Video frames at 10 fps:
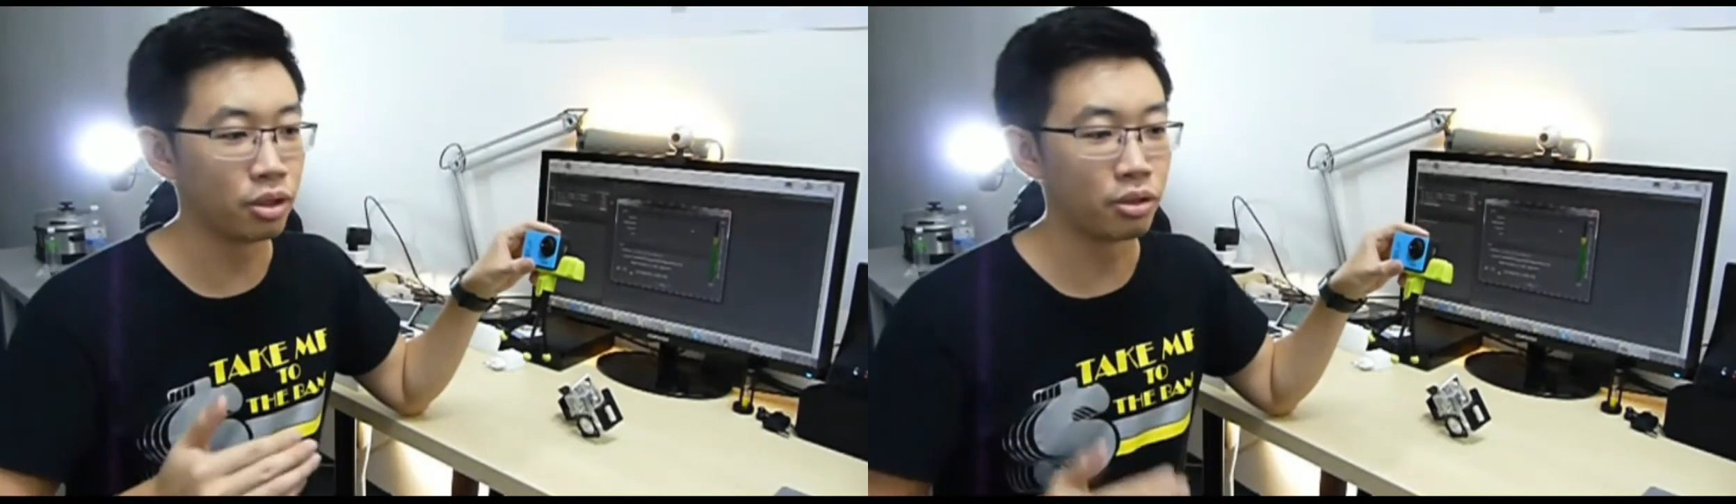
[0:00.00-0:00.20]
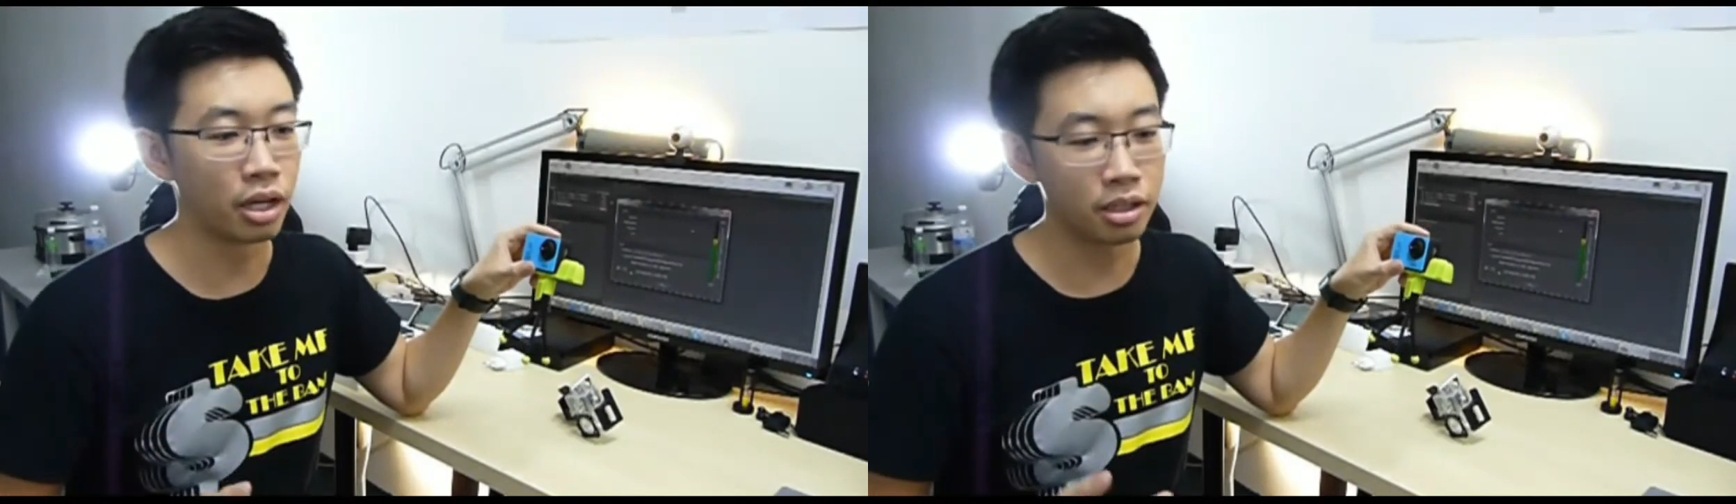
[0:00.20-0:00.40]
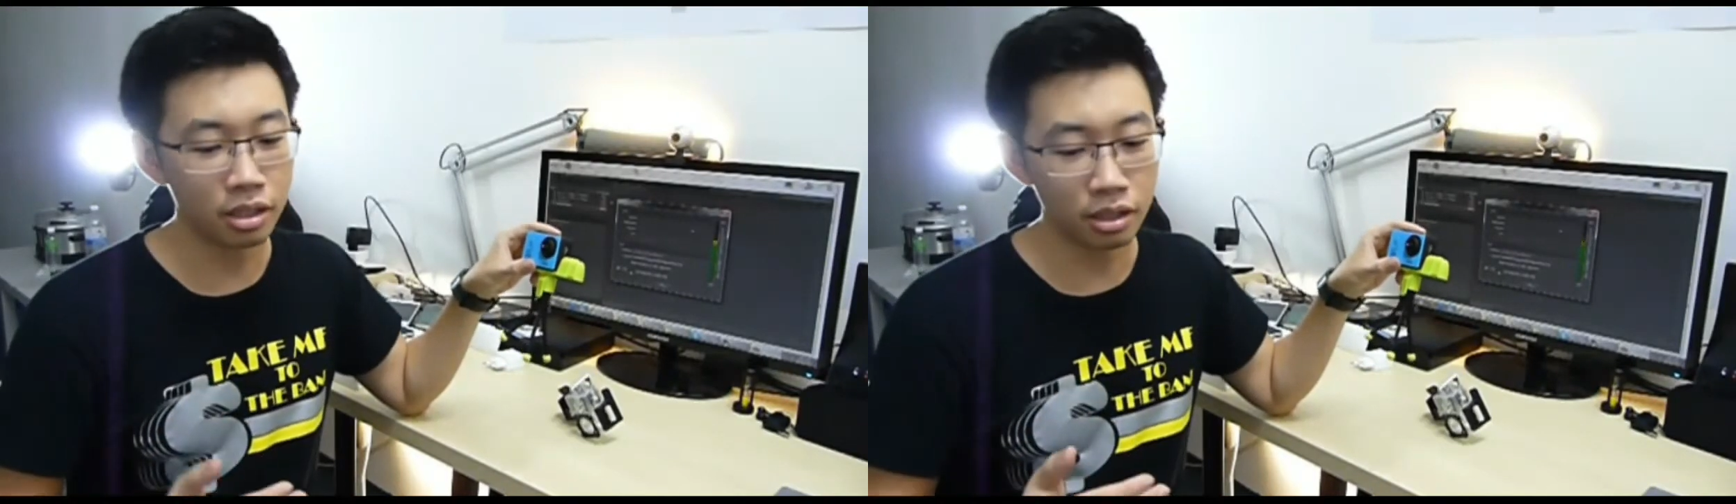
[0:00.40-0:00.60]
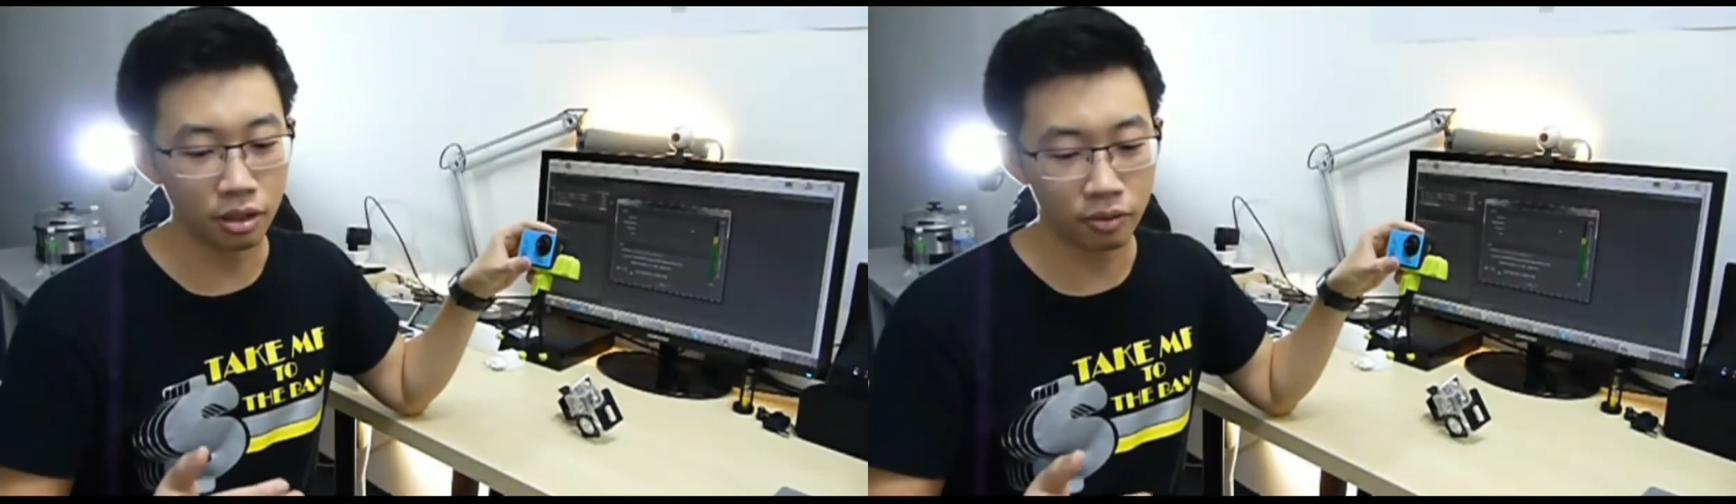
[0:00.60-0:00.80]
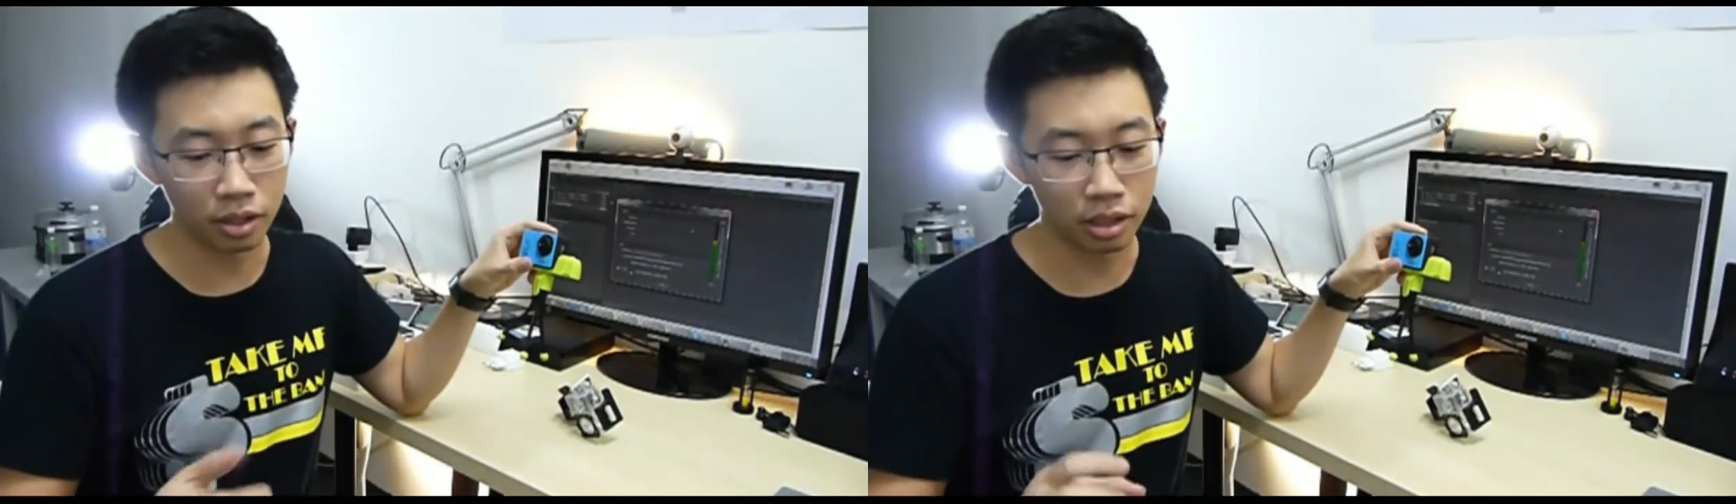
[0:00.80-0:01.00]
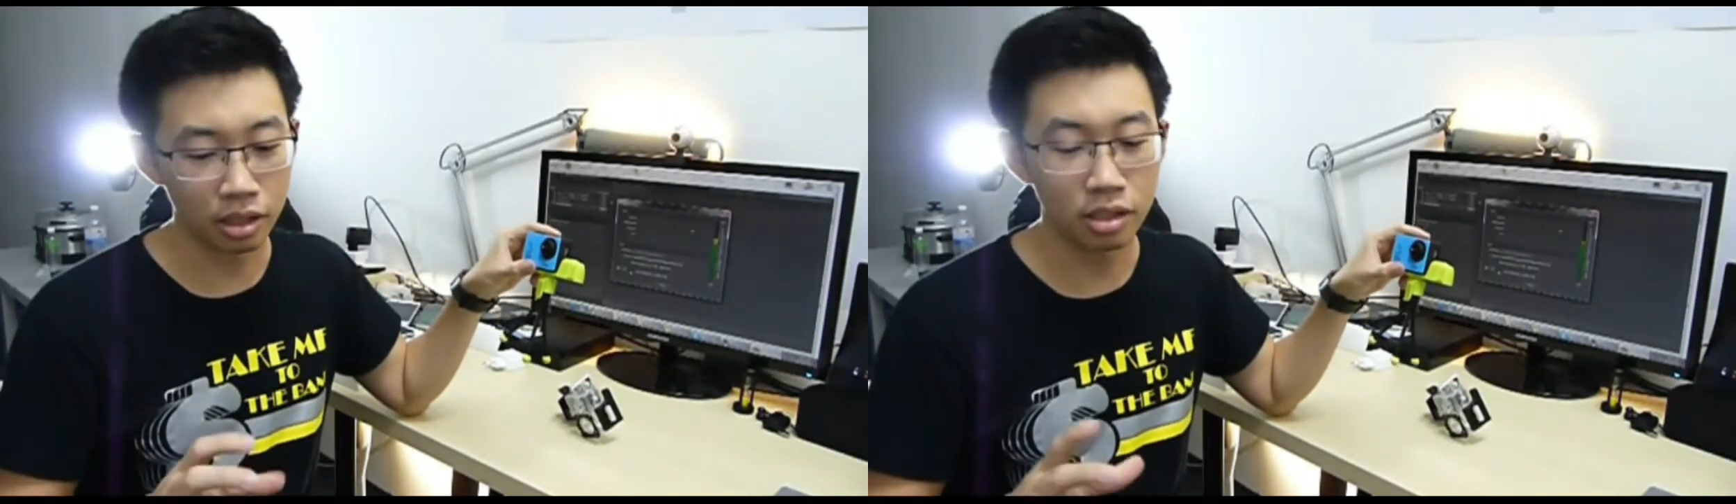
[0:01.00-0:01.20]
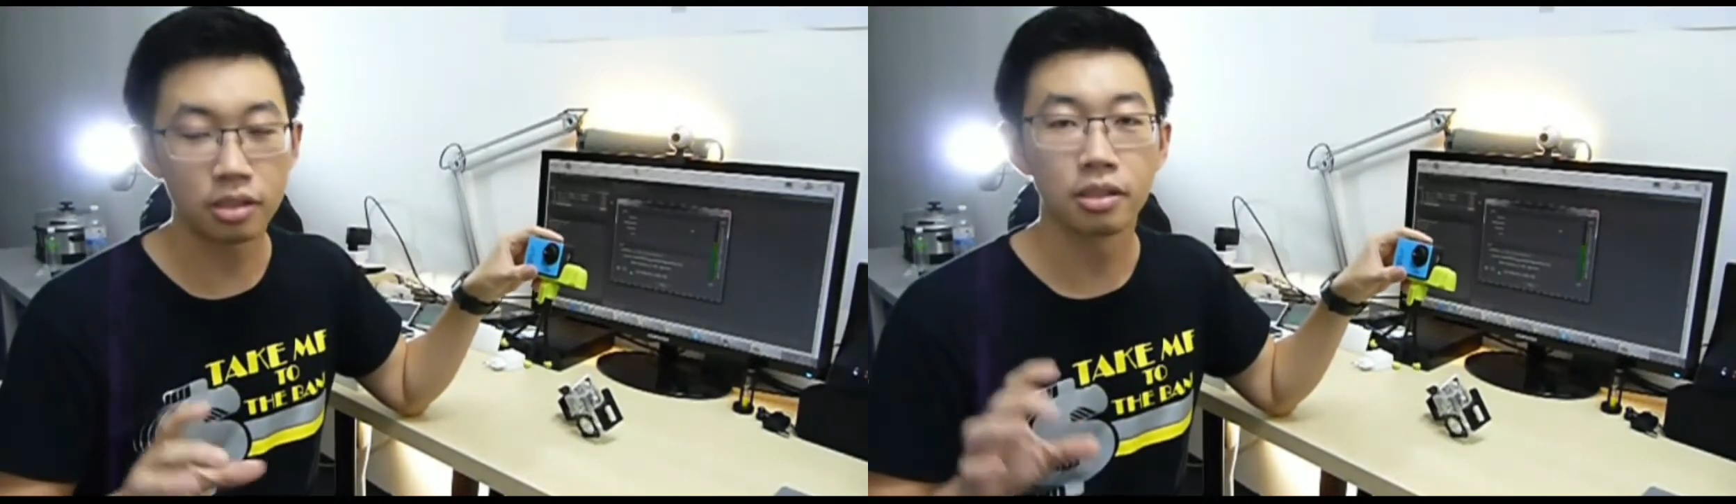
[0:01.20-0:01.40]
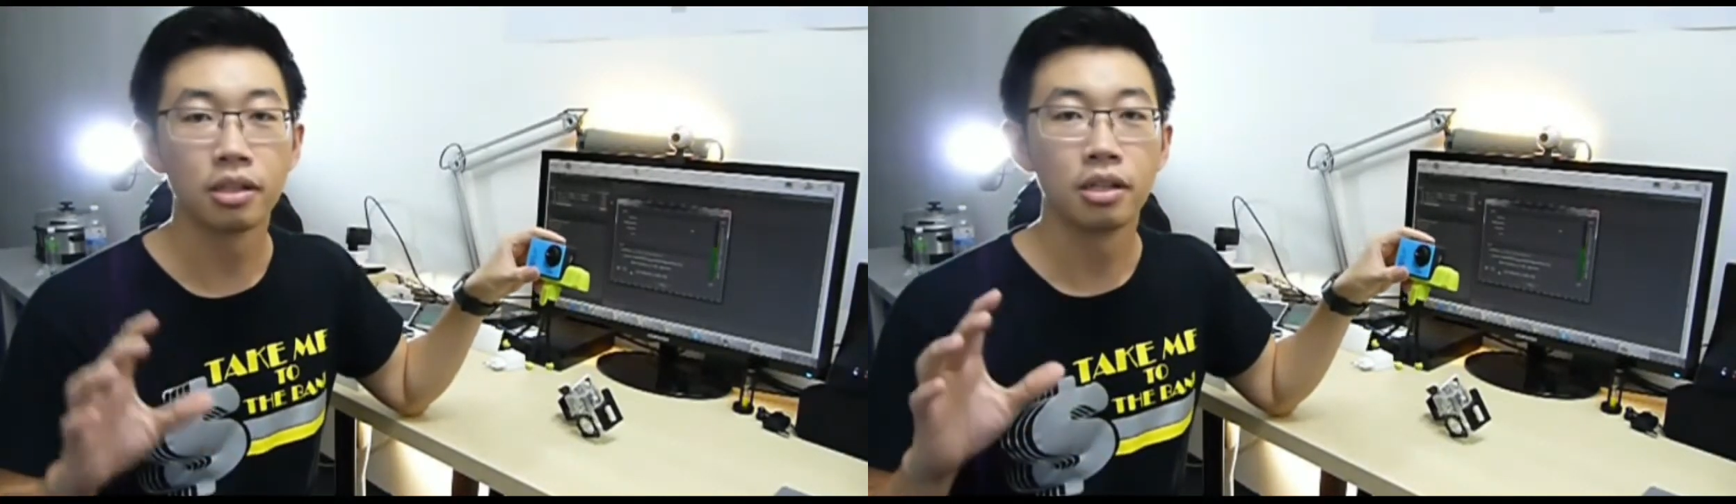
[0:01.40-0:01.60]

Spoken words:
variety of these